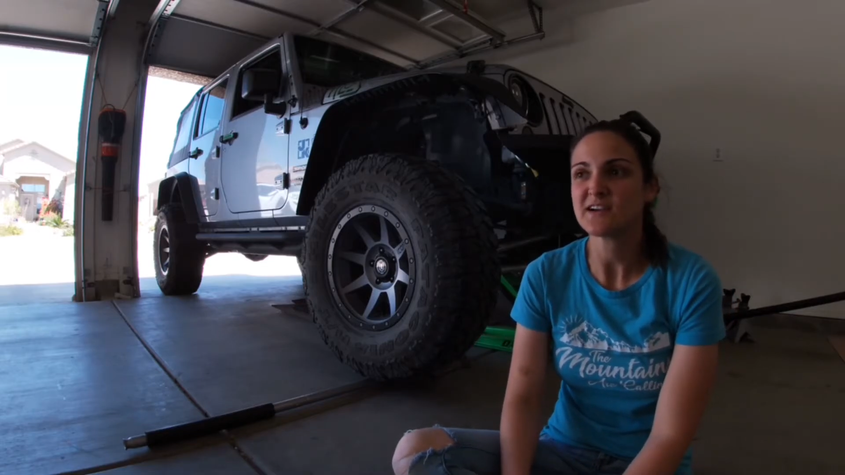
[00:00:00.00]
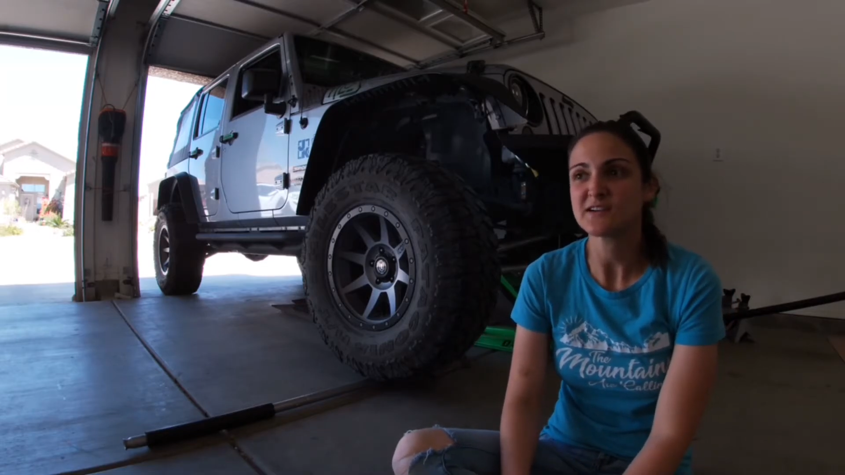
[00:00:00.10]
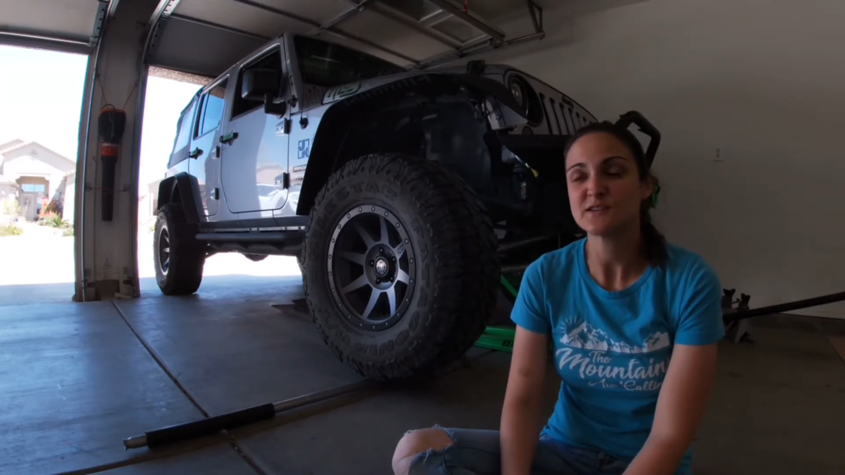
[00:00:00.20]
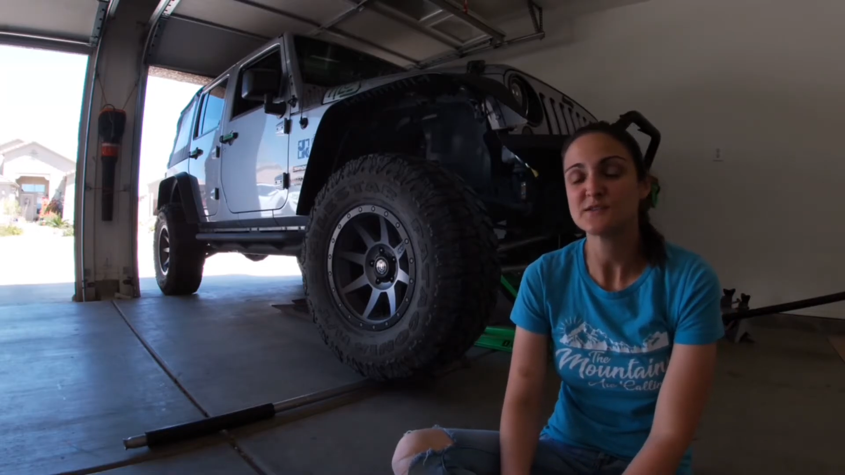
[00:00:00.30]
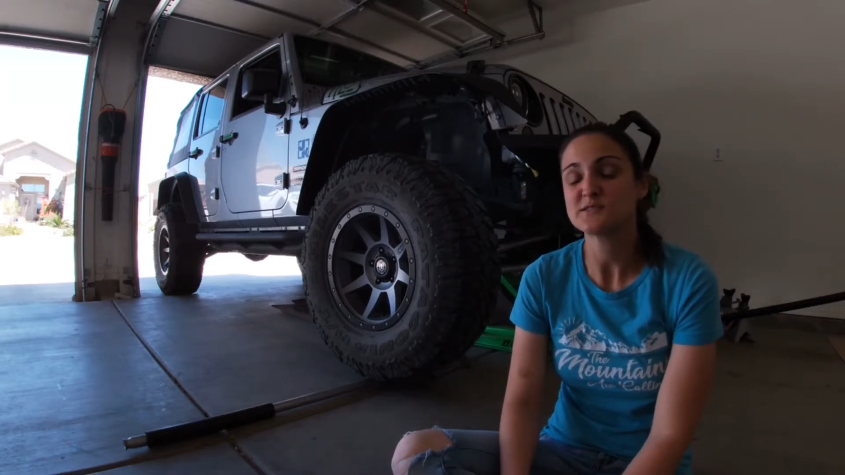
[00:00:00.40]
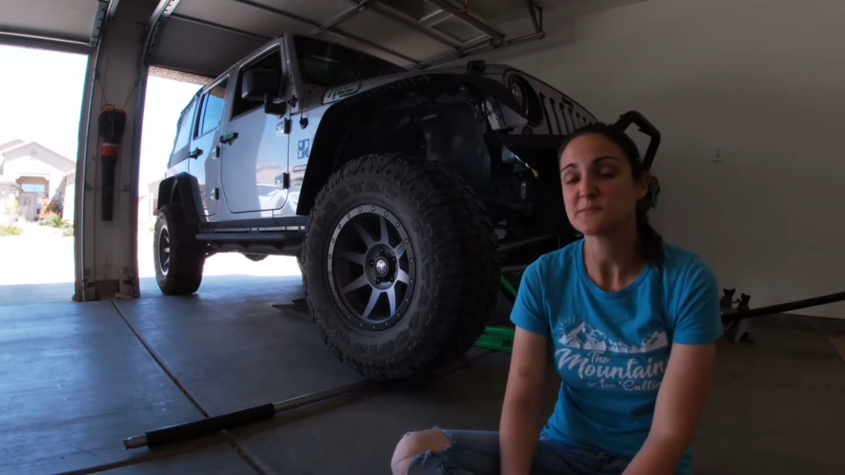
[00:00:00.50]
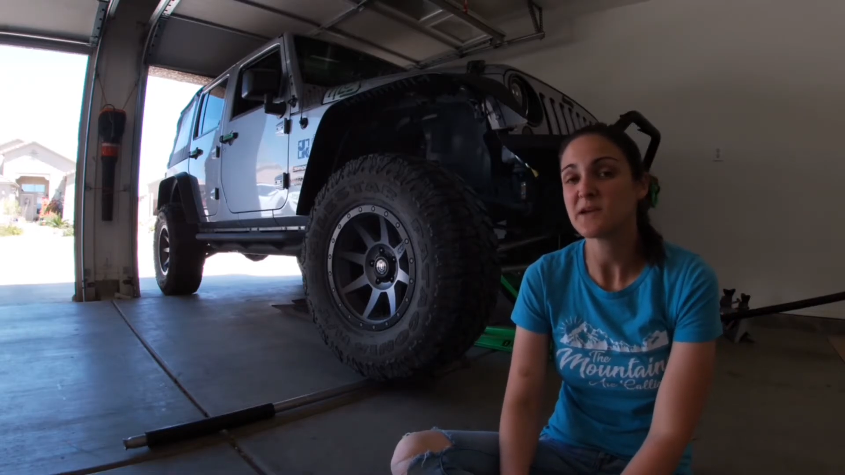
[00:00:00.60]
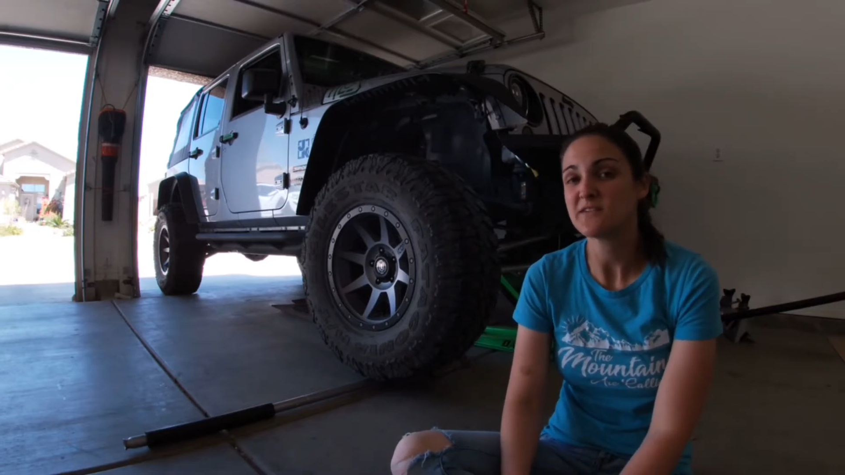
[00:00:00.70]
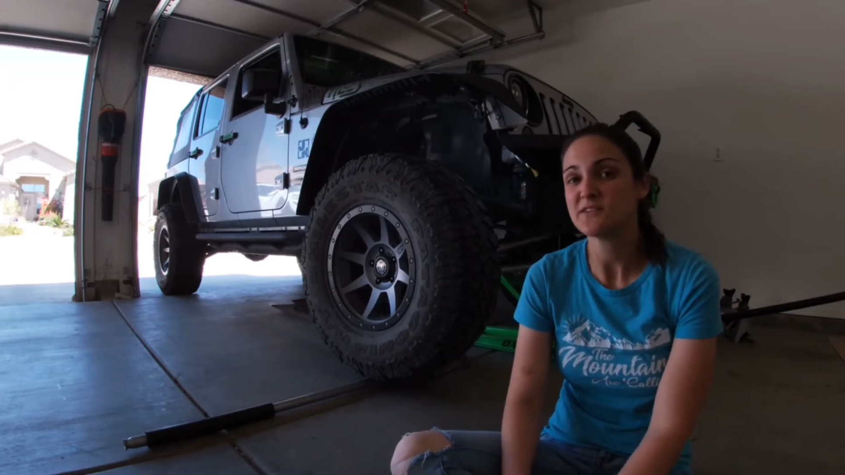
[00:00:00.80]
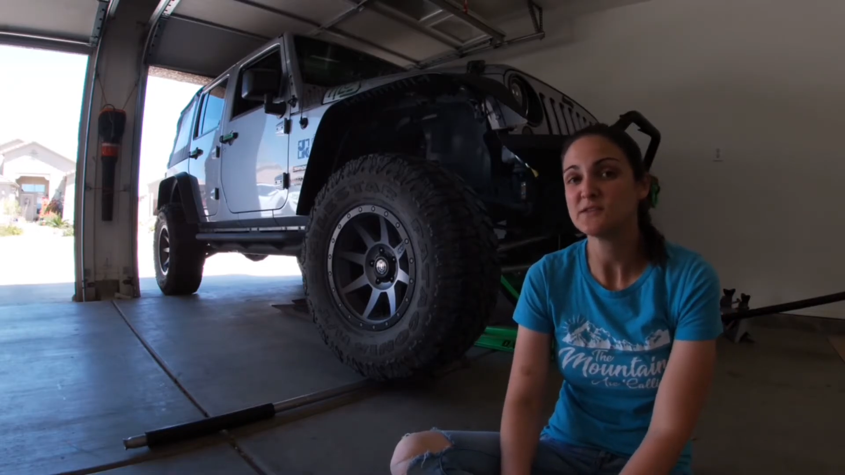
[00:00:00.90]
could use some
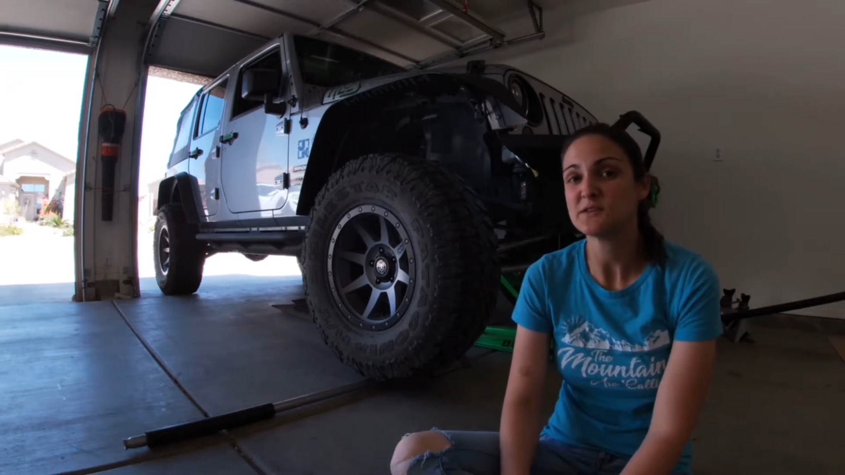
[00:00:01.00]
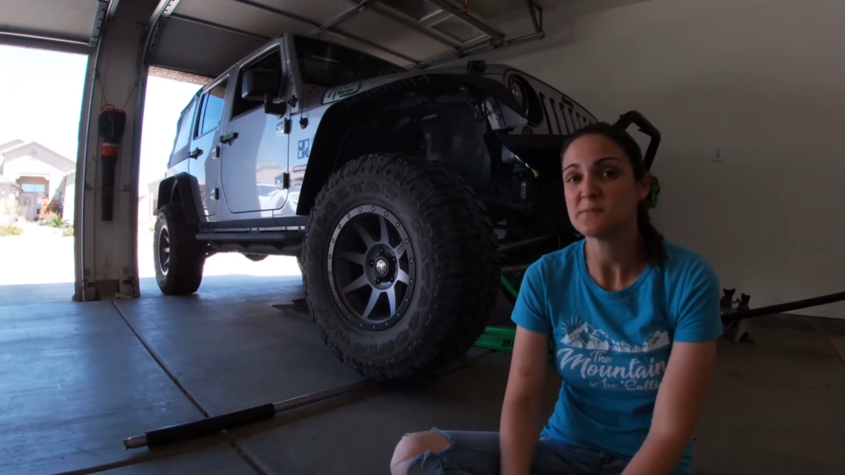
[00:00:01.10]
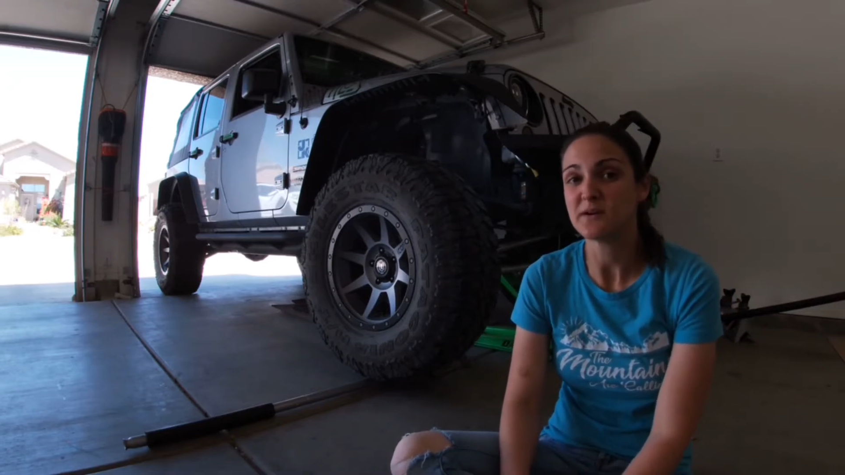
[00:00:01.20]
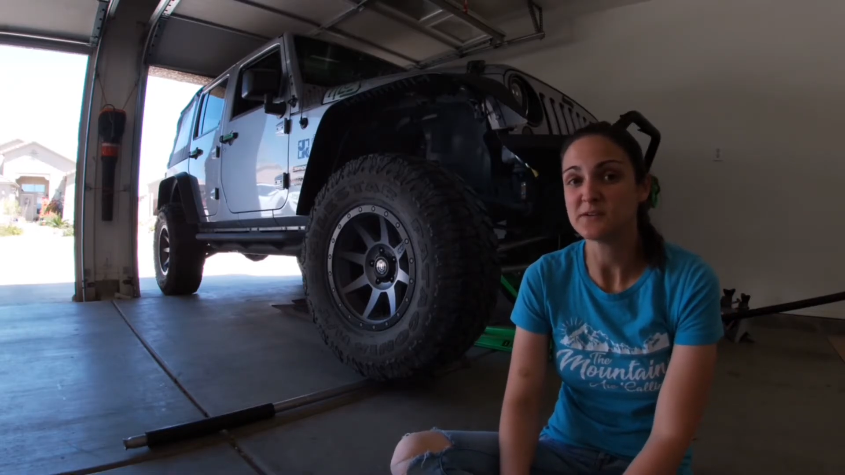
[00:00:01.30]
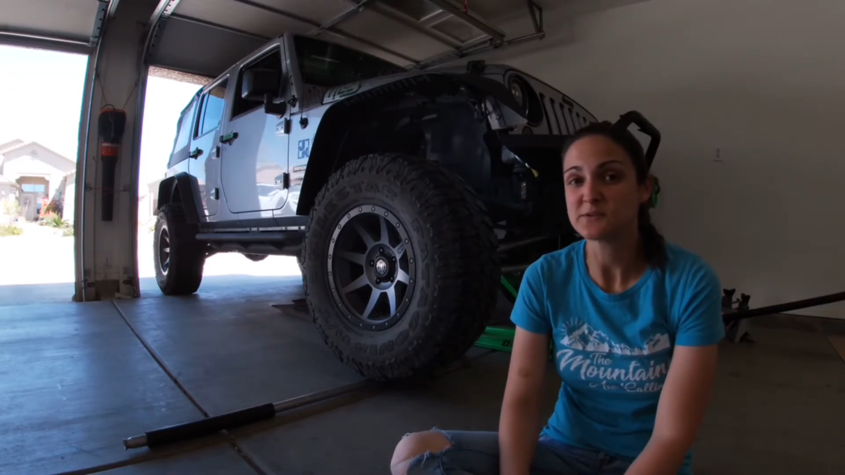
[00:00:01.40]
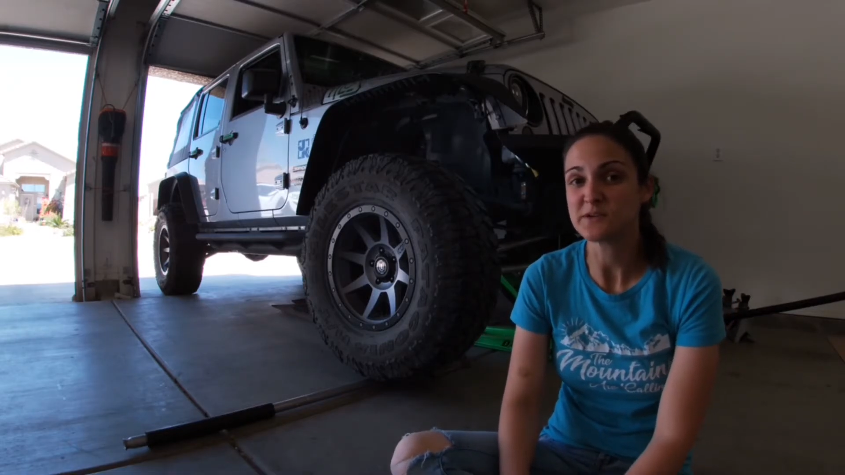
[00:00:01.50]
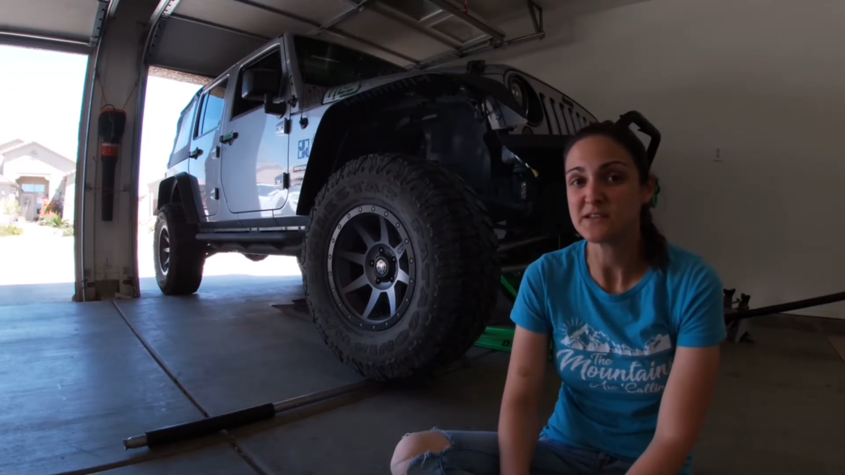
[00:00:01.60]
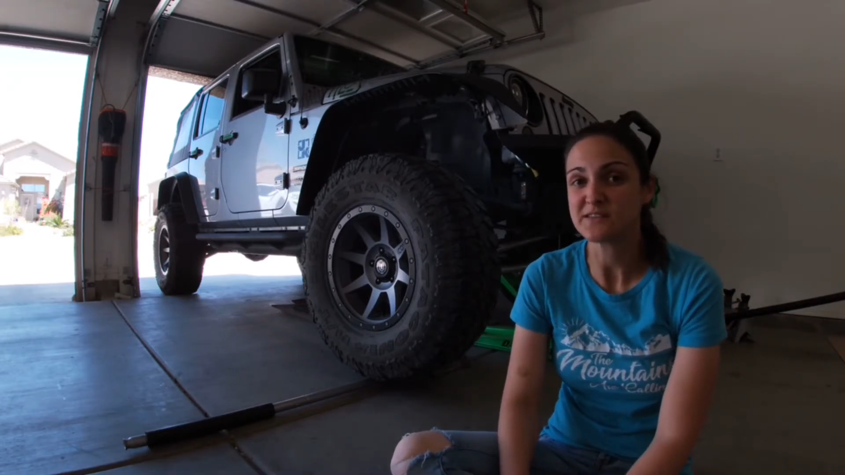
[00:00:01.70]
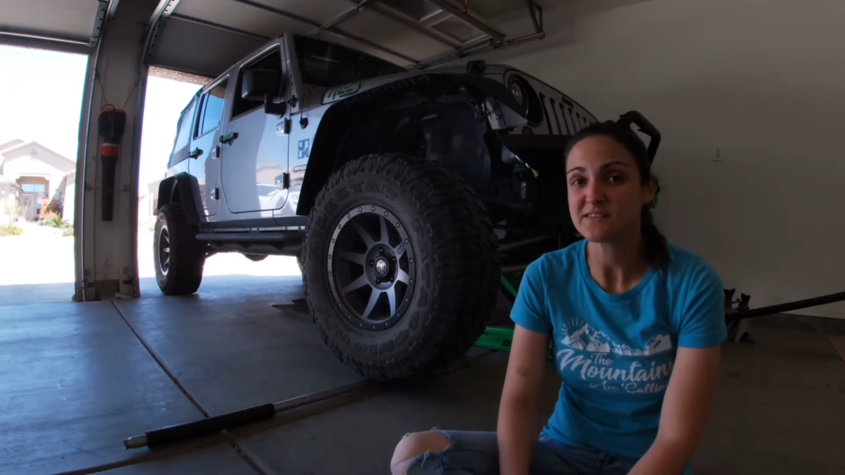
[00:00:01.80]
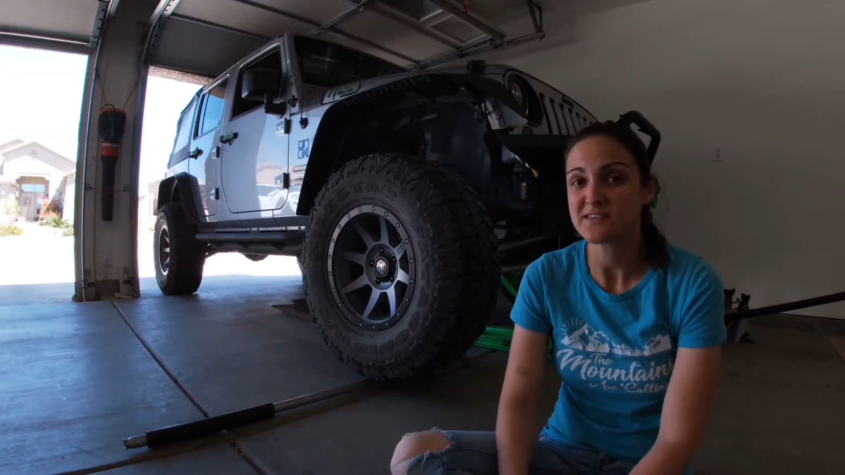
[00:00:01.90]
heavy duty ball
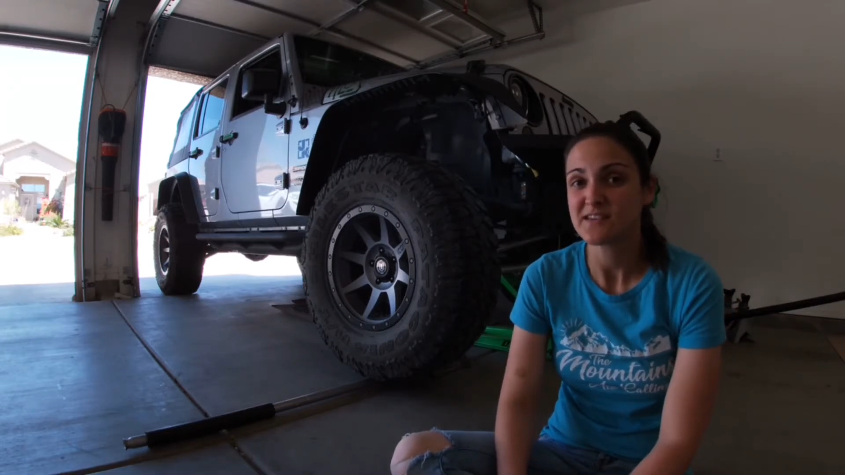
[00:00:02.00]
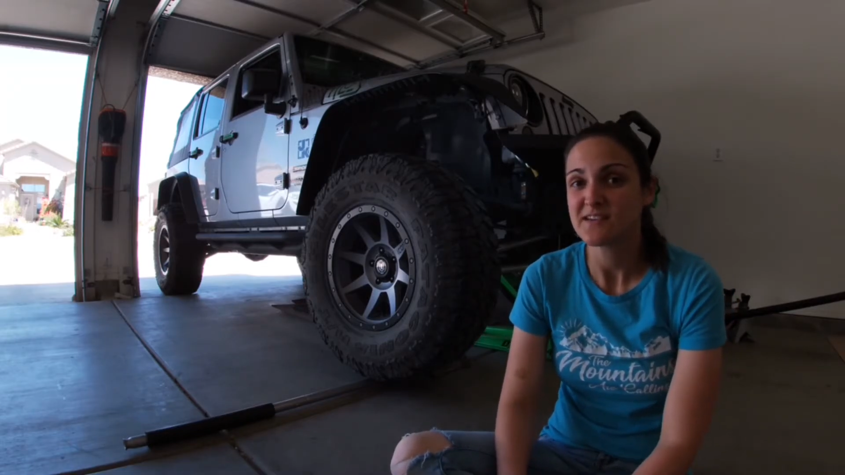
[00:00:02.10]
joints.